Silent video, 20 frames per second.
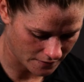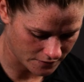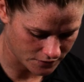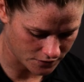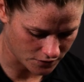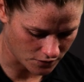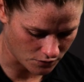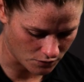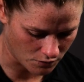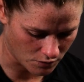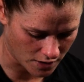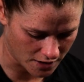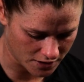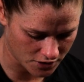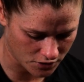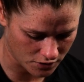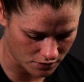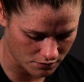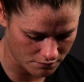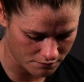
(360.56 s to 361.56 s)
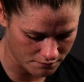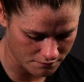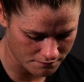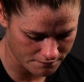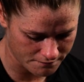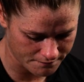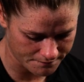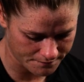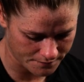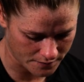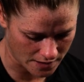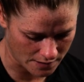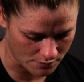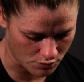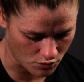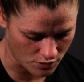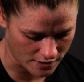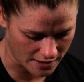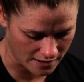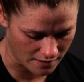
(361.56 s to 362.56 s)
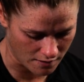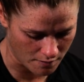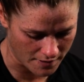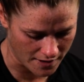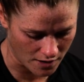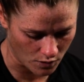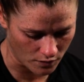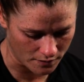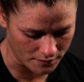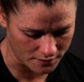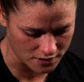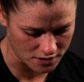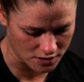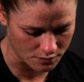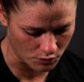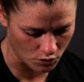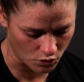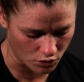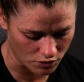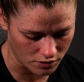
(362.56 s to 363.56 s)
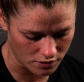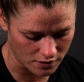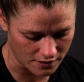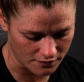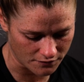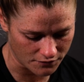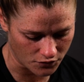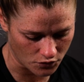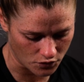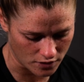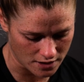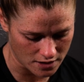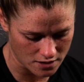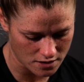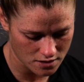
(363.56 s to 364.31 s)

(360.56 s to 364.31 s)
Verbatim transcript: So why should people care about women's sport and footy?